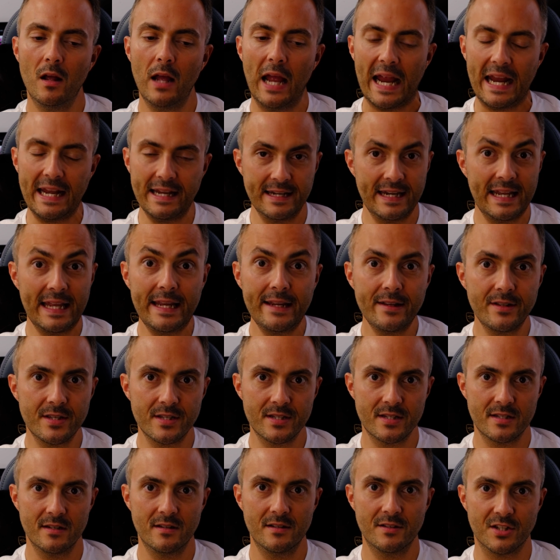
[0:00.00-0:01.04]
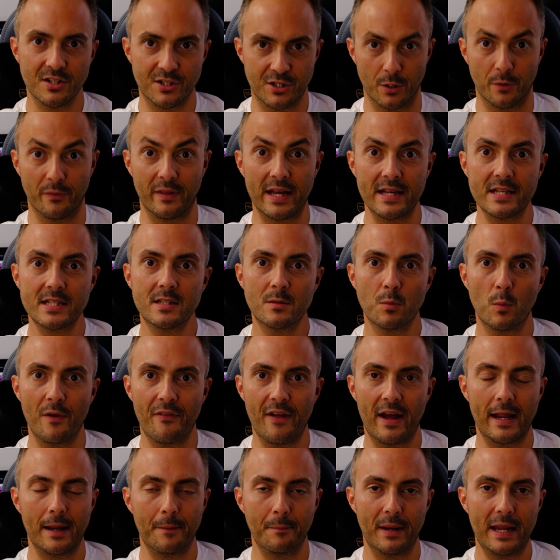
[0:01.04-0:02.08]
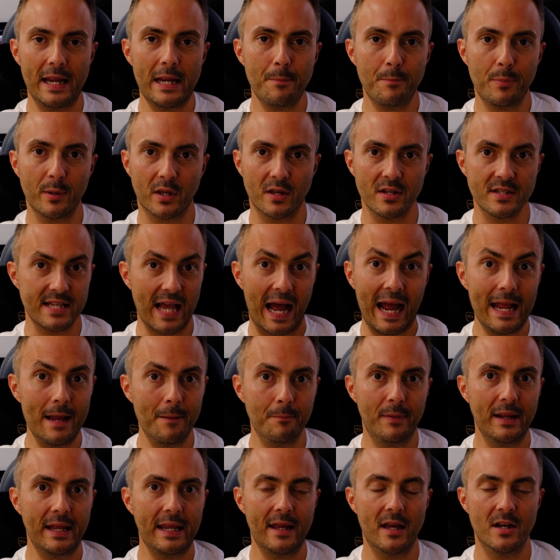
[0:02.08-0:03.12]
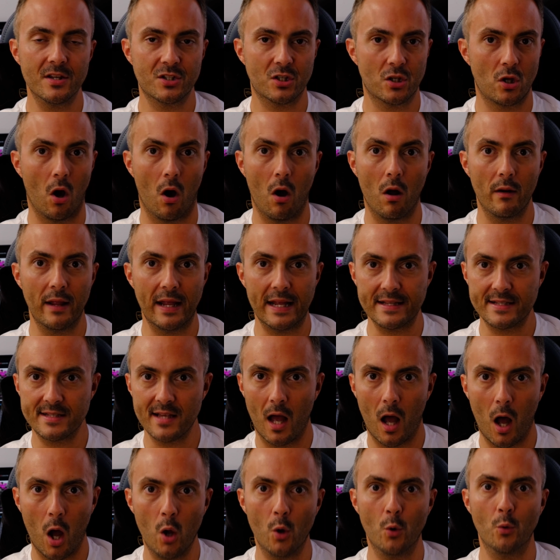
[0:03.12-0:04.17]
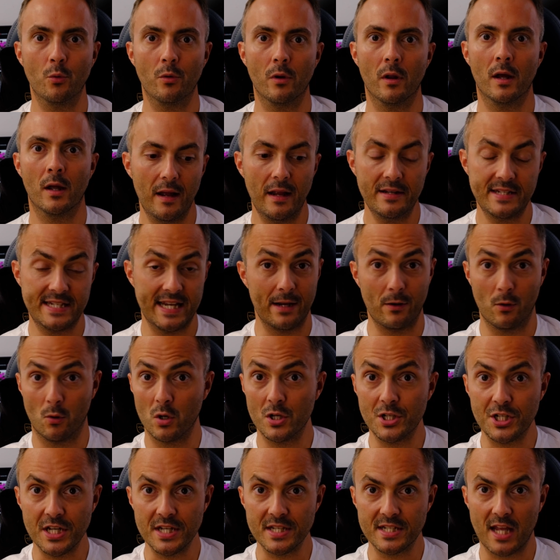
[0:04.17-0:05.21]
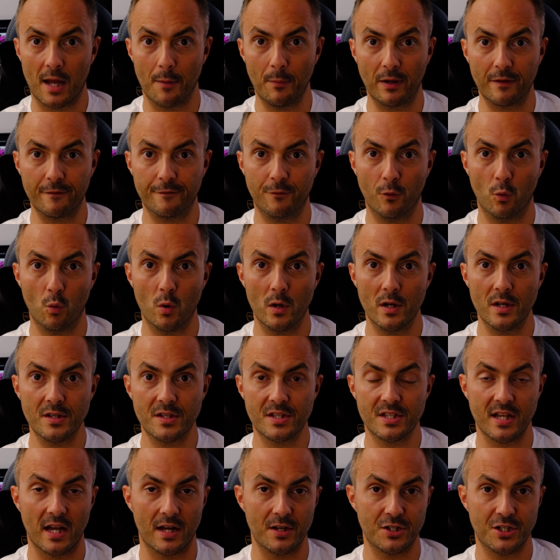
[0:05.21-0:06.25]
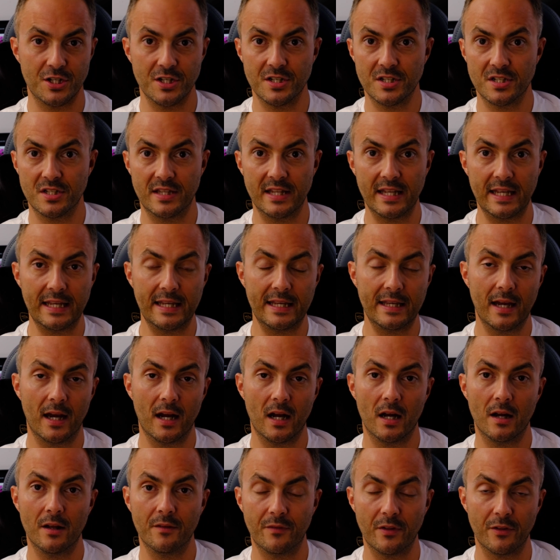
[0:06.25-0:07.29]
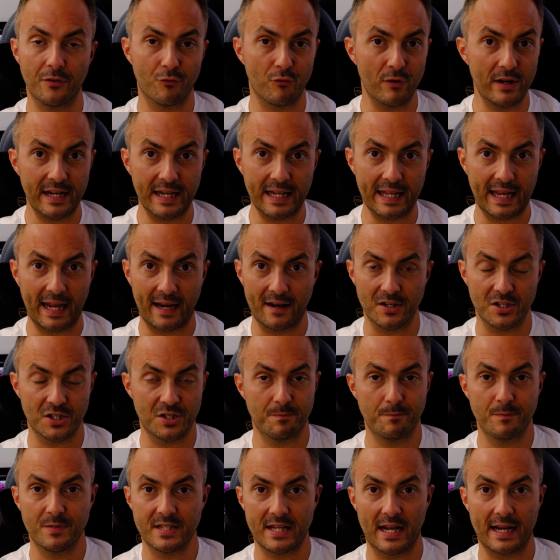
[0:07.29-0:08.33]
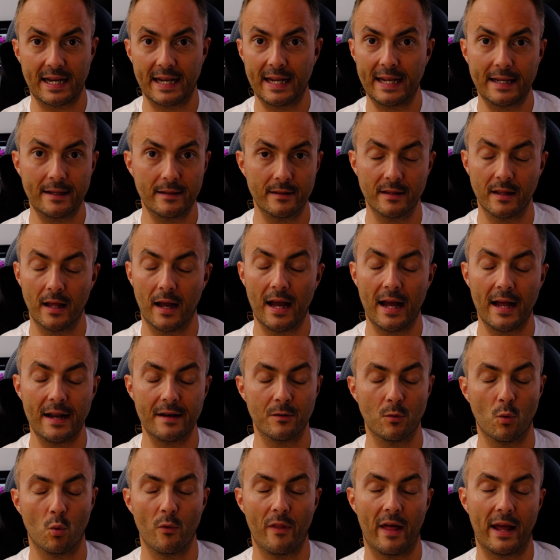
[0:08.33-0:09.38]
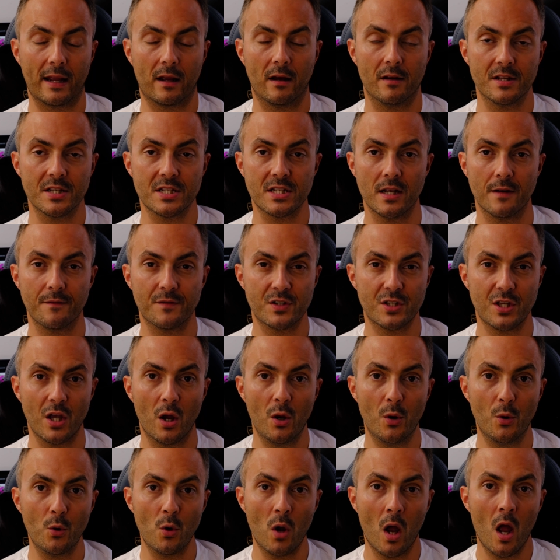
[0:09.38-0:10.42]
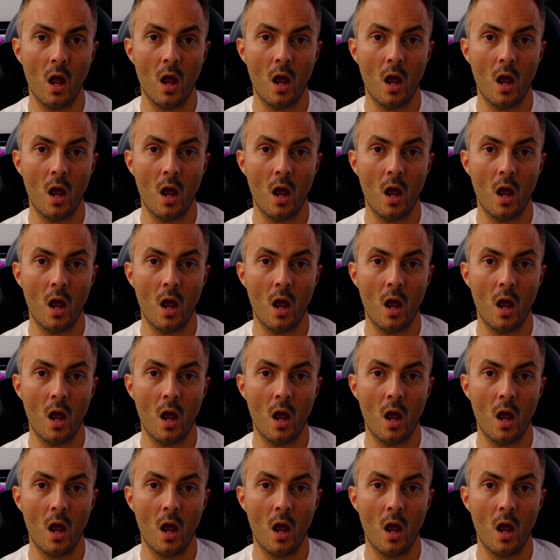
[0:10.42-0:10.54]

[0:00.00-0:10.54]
It needs to do this with AMD, because AMD has got its own technologies coming forward, such as the 3D cache stacking and all that kind of stuff. So